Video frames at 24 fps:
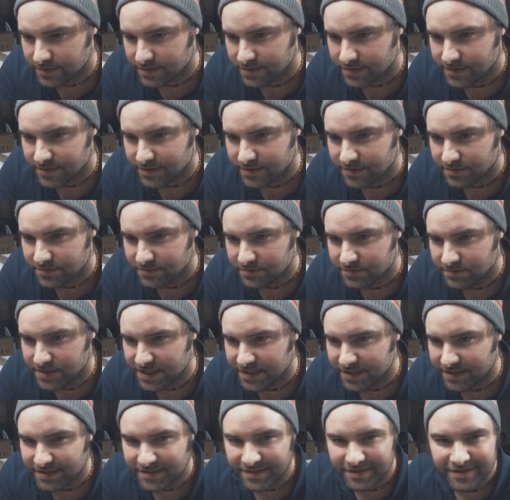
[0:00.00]

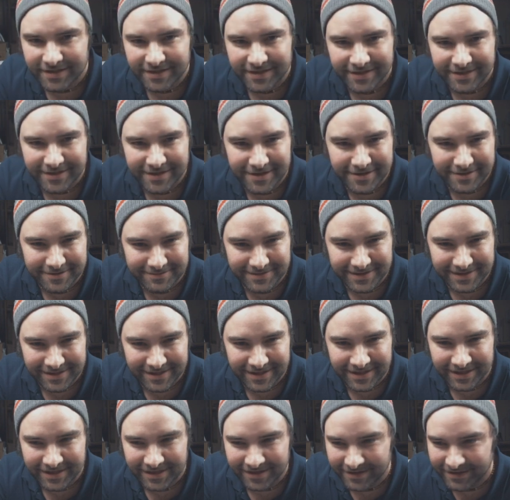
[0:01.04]
Sweet. I'm getting
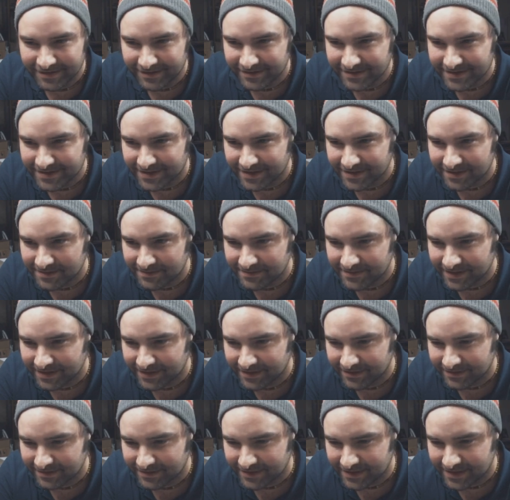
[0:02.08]
kind of nervous. I hope they
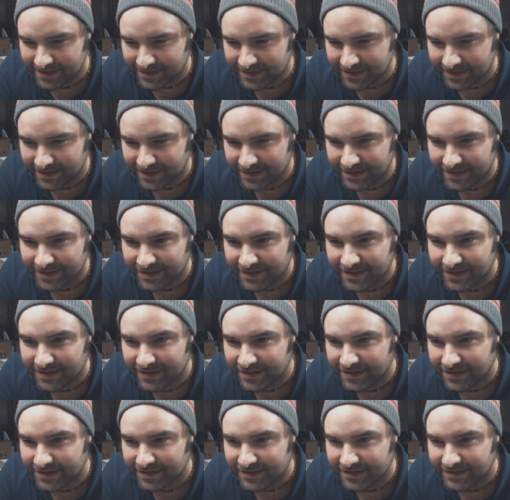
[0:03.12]
don't like
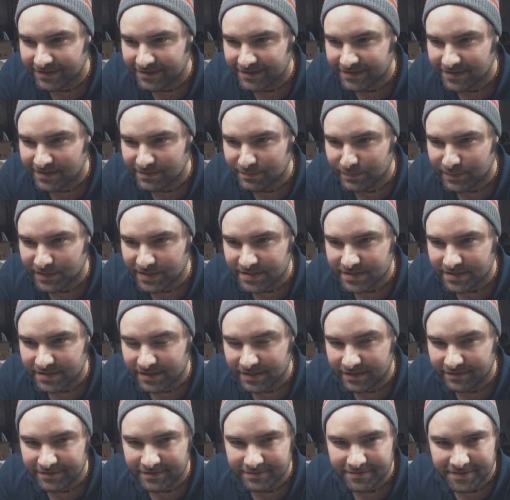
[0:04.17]
get pissed
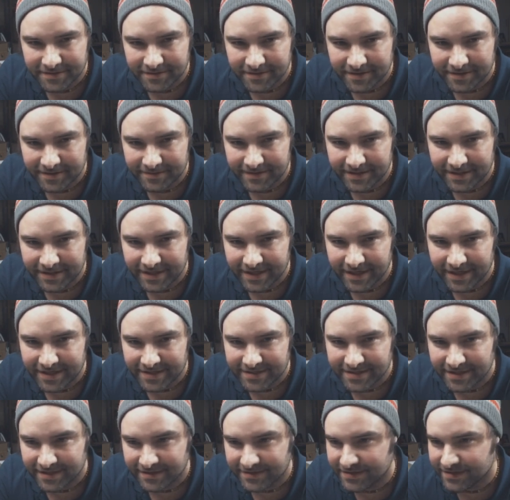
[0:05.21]
off I'm doing all my
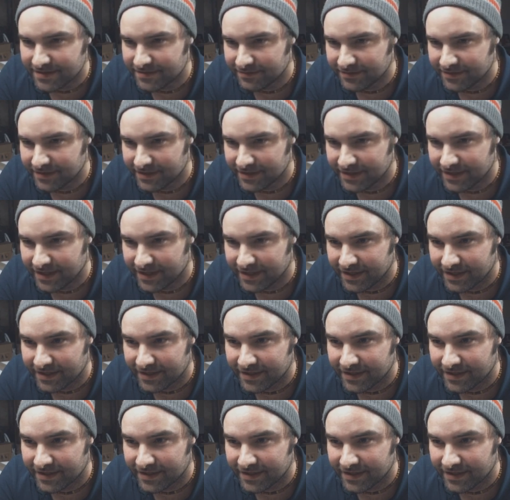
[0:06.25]
cash outs in one day.